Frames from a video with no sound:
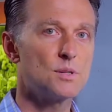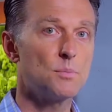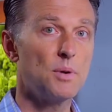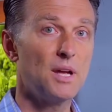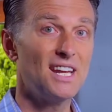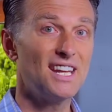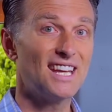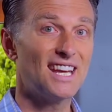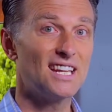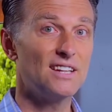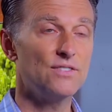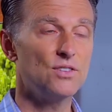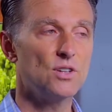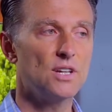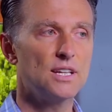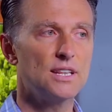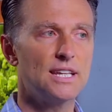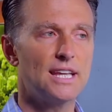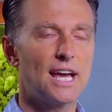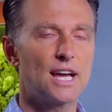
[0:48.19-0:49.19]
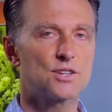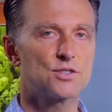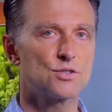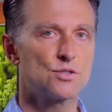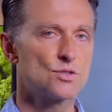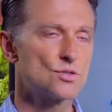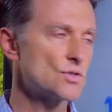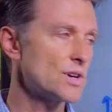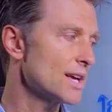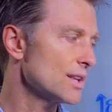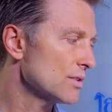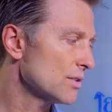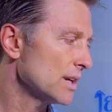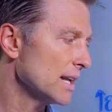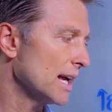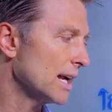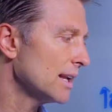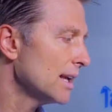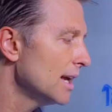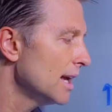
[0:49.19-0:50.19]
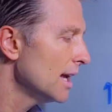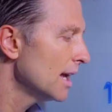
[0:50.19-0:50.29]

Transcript: depending on if you get the extra strength or not.